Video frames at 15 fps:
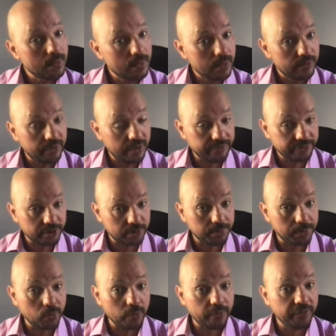
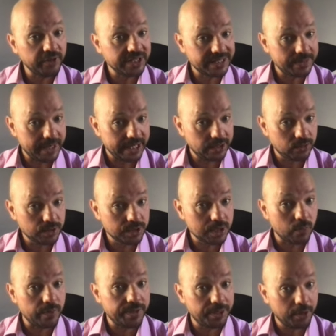favorable fundamentals
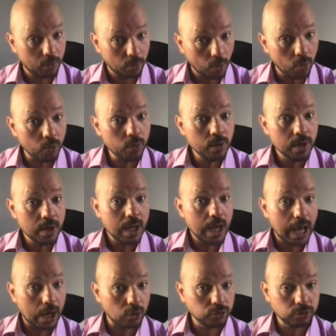with growth
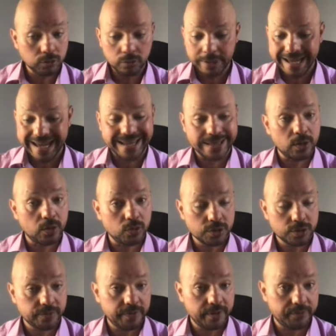outlook, and also
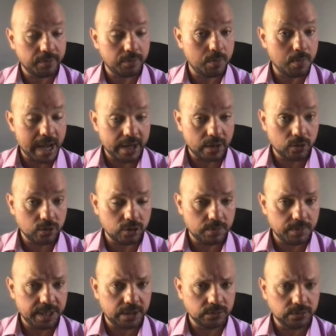favorable
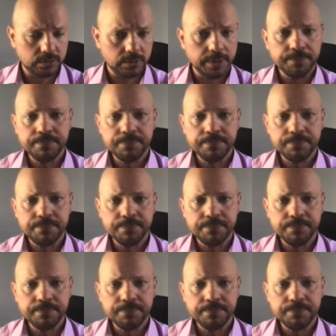macroeconomic outlook.